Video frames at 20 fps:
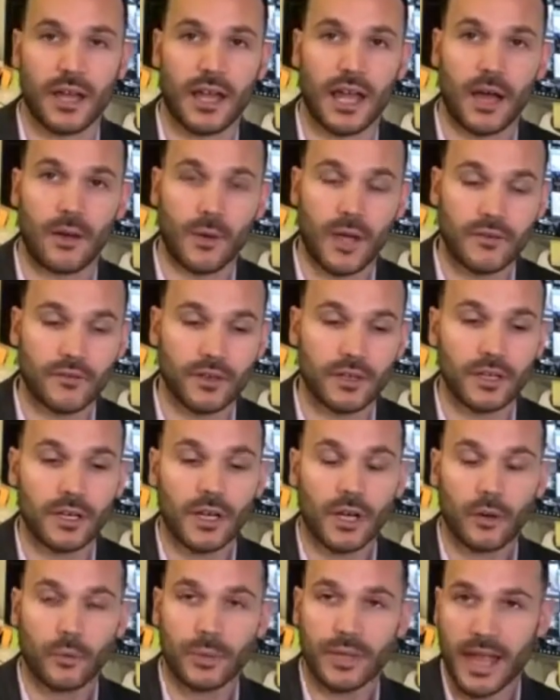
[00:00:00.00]
However,
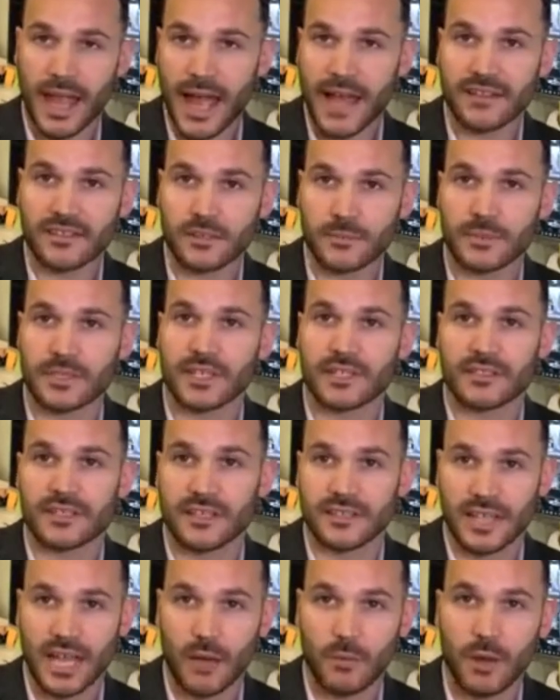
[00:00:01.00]
we add something that
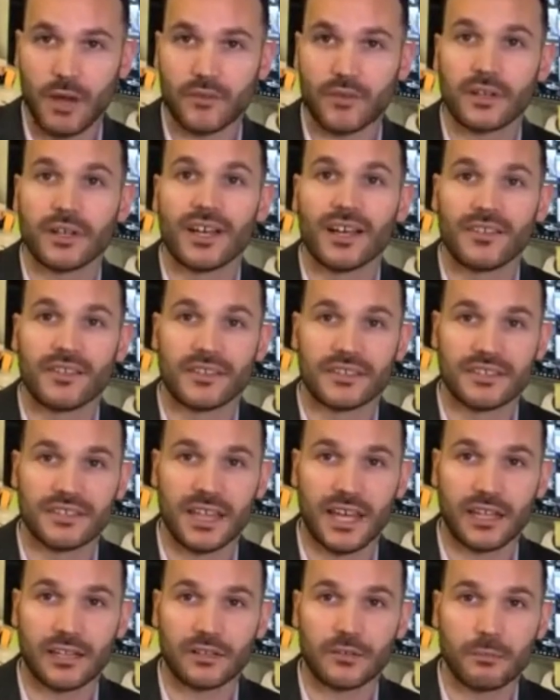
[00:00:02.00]
says, however, the
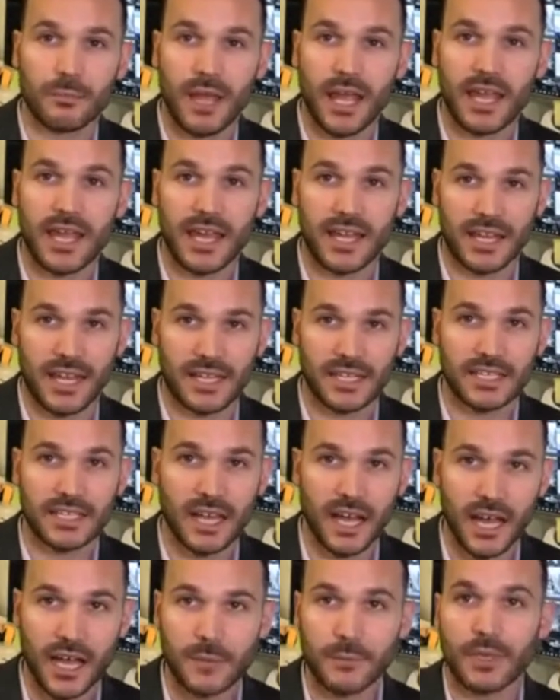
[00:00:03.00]
seller may at any
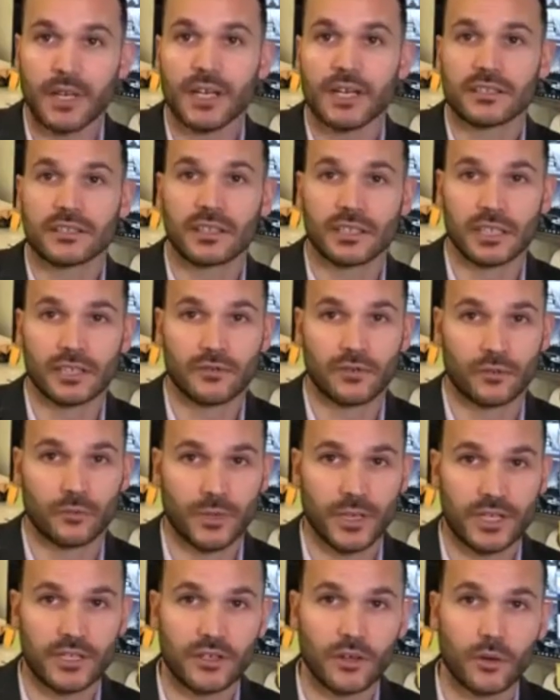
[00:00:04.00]
time deliver
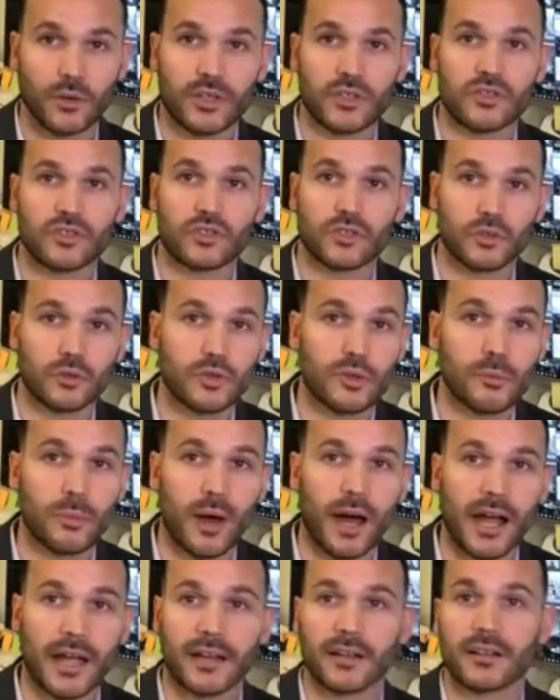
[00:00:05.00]
written notice to the
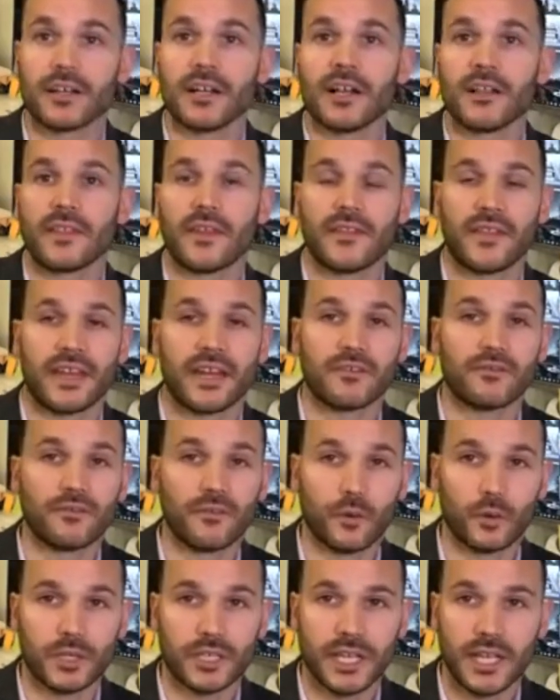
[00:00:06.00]
buyer that they have
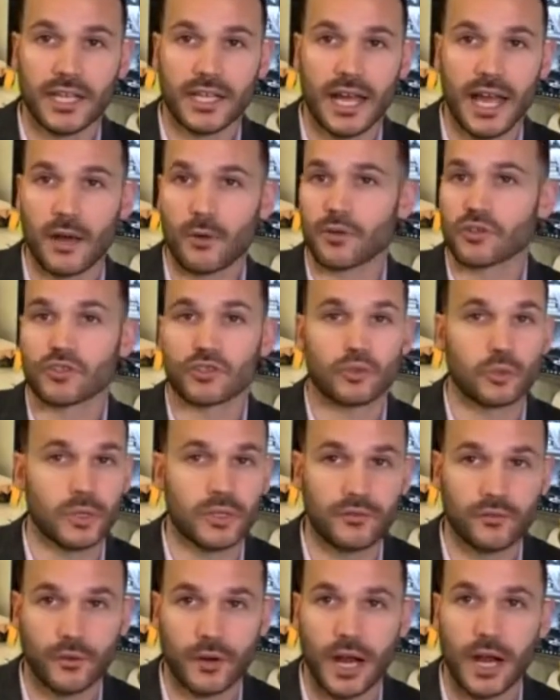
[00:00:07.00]
48 hours or
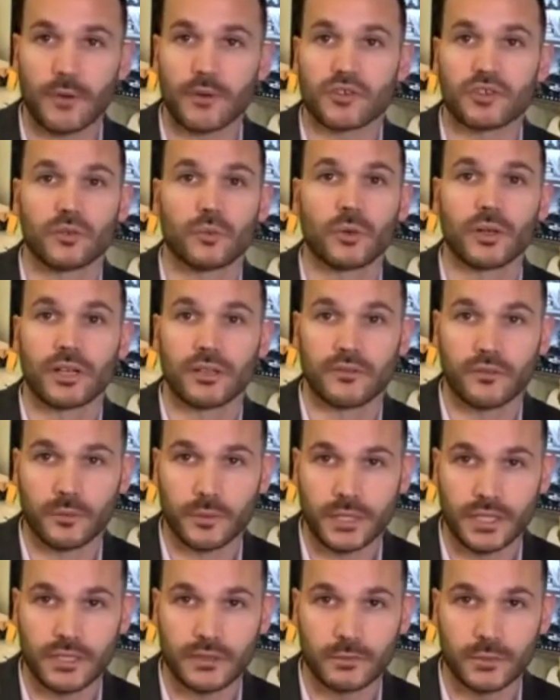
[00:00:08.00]
24 hours or whatever
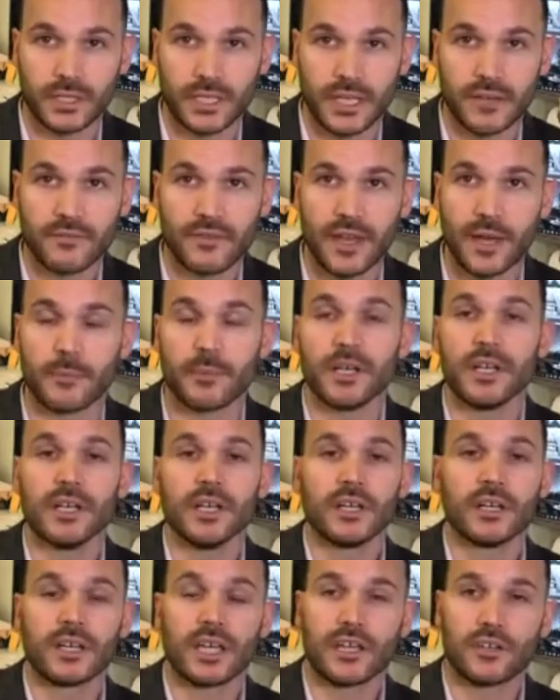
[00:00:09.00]
we give them
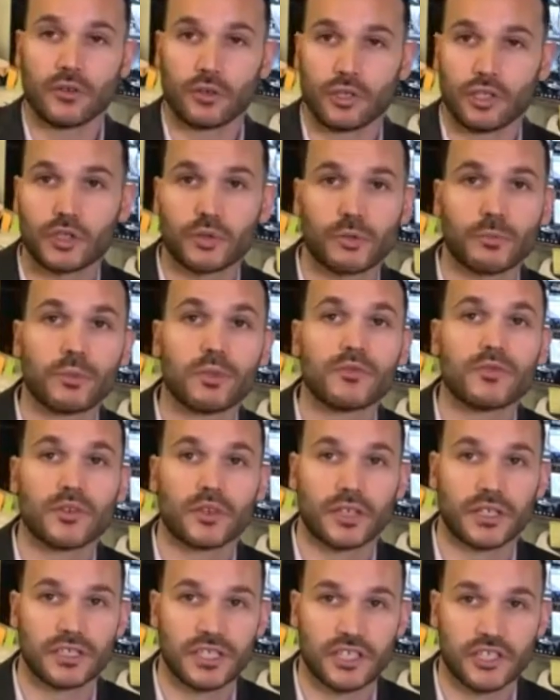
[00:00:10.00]
in order to remove their
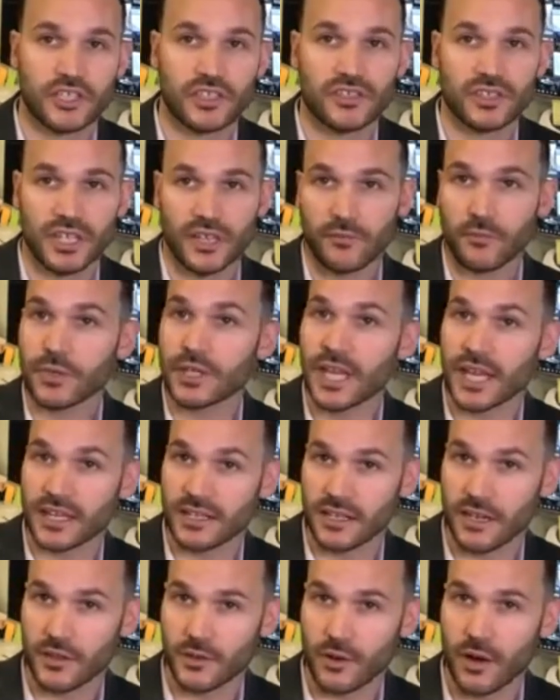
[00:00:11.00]
conditions if we
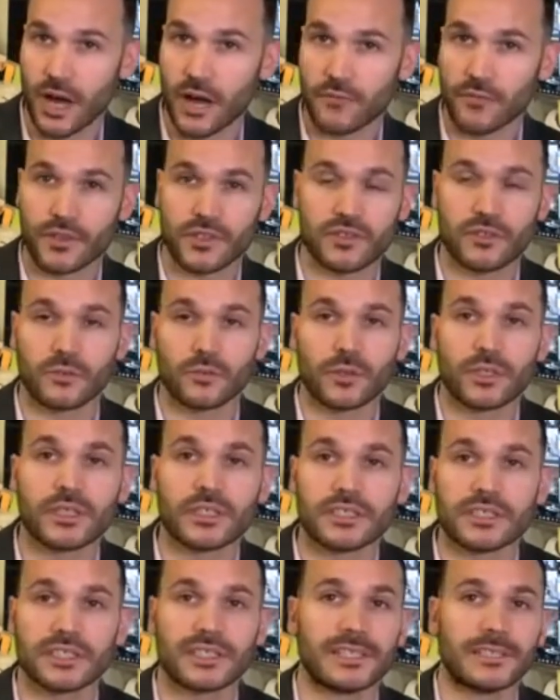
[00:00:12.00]
get another offer. So
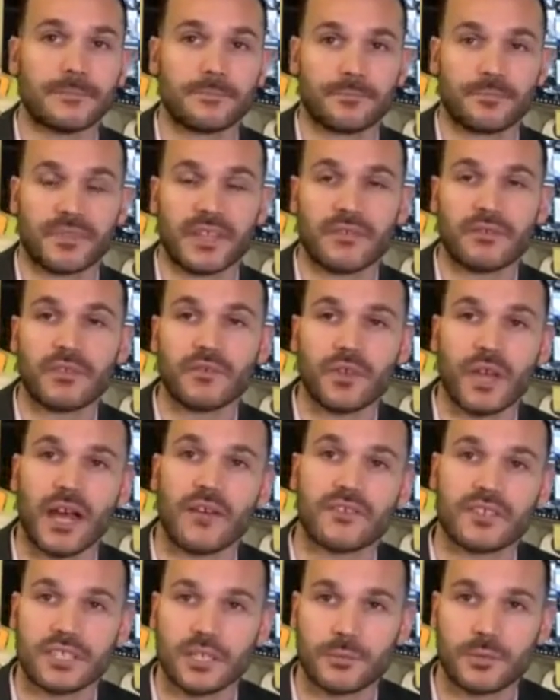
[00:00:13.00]
realistically, even if you
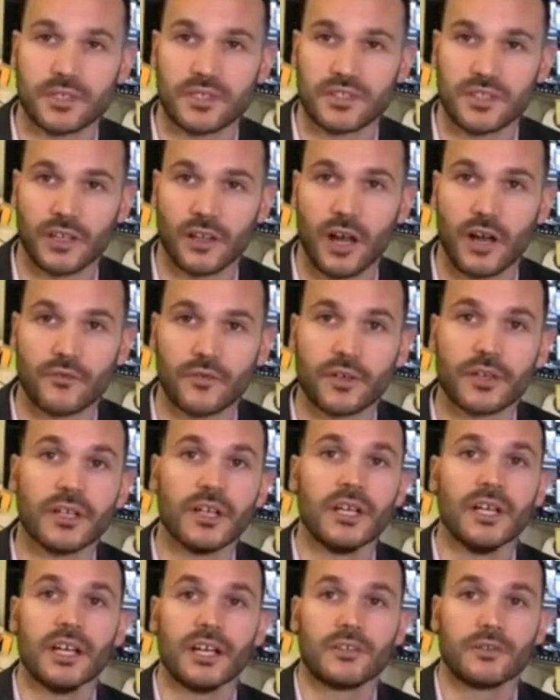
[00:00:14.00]
have a subject to sale offer
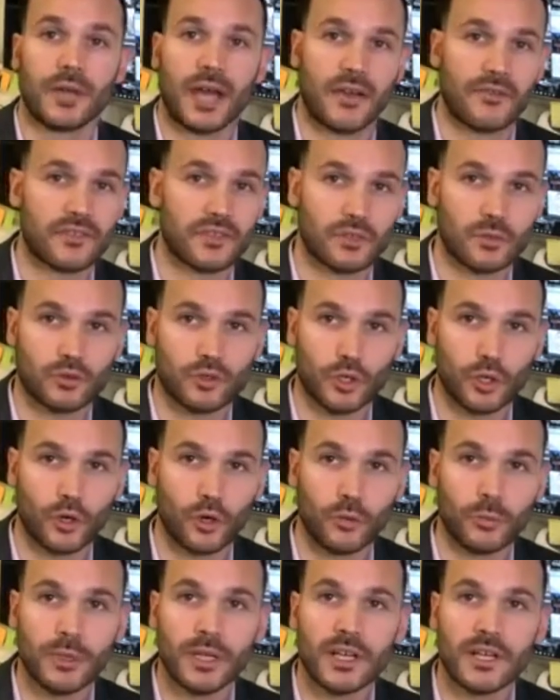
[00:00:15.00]
and you haven't sold your
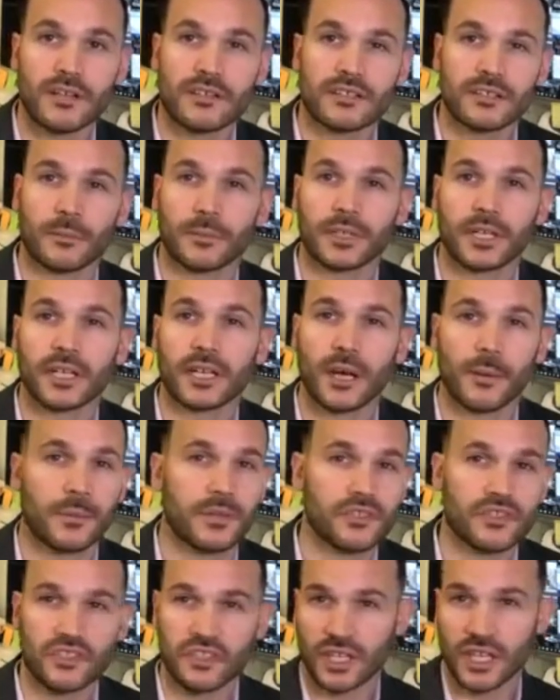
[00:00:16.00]
home, someone can come
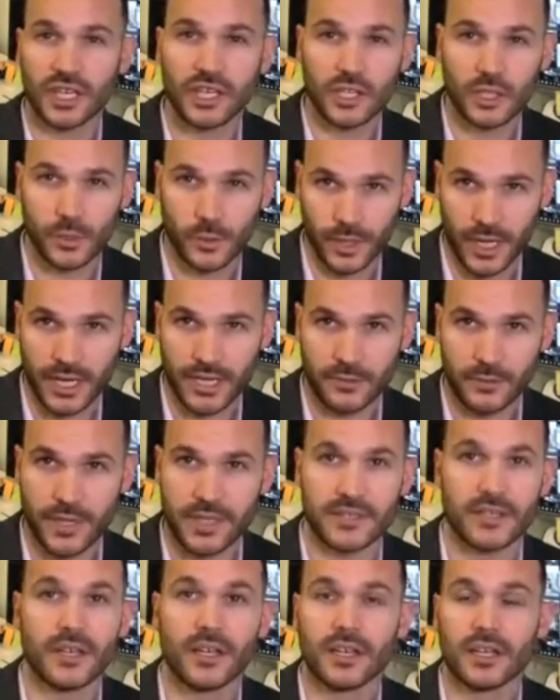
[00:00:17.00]
in and just kick you out
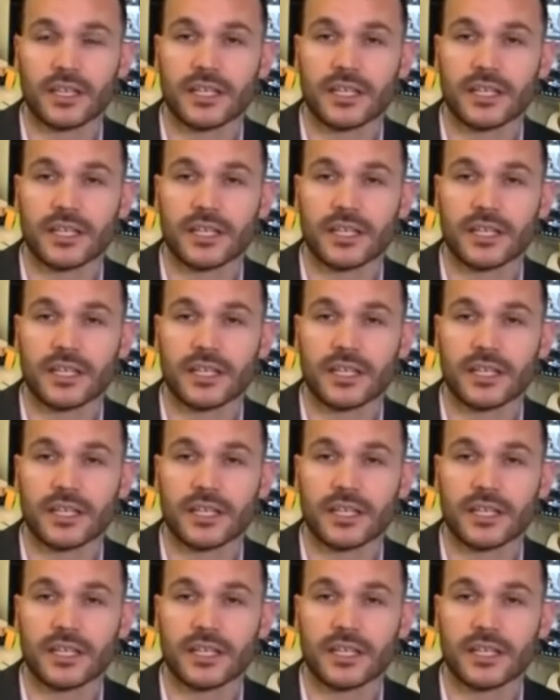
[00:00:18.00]
anyways.